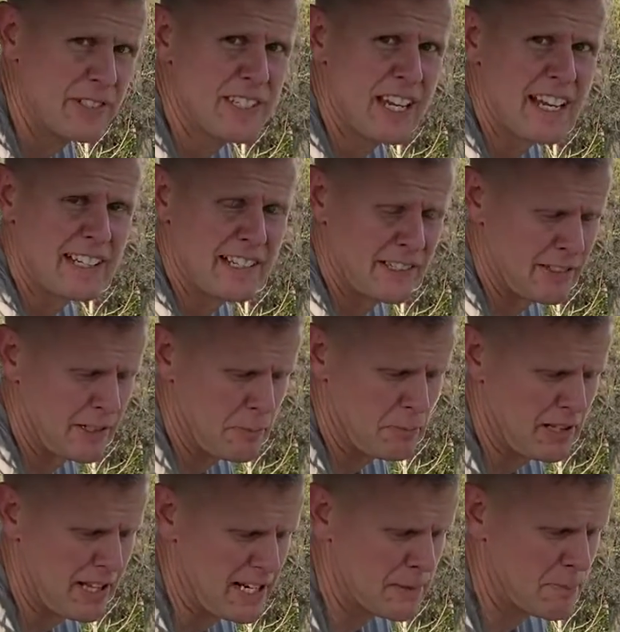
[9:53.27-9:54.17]
take your
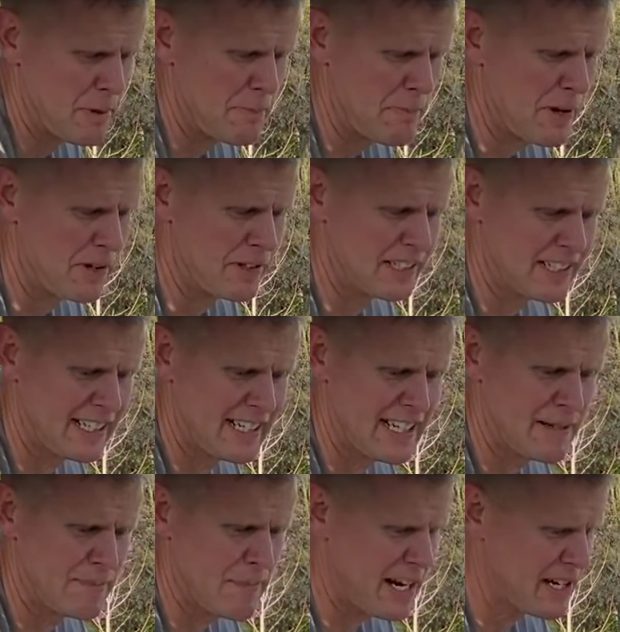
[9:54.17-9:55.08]
replacement motor
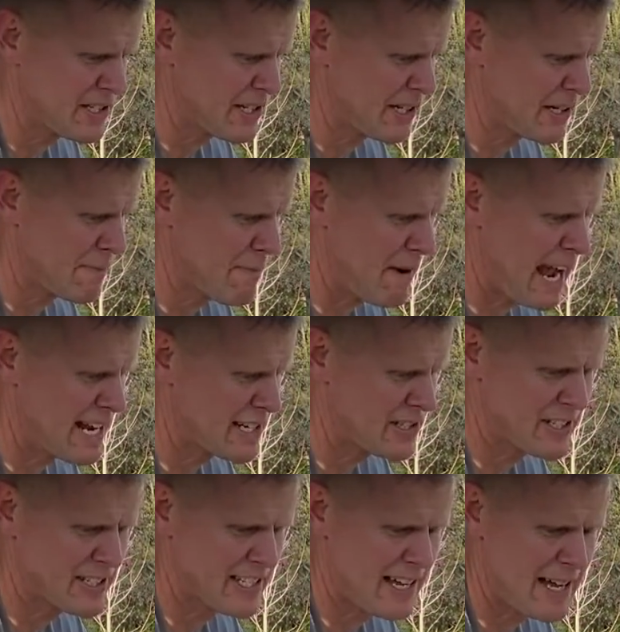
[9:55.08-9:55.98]
again, make sure it
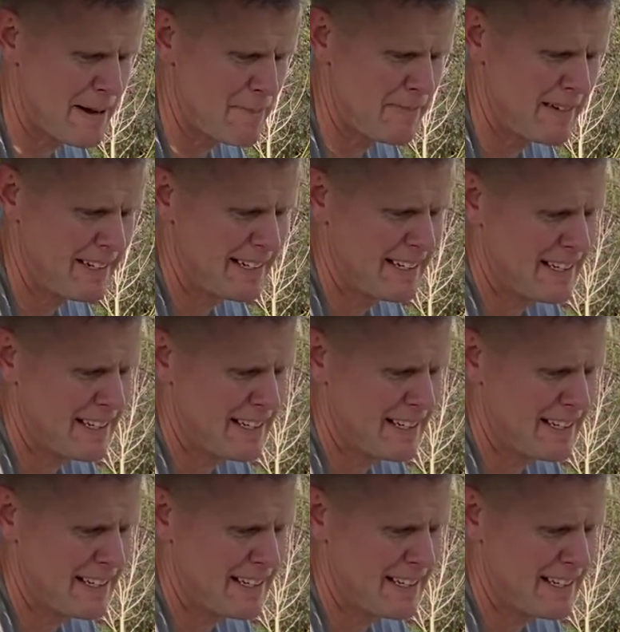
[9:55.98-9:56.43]
matches up.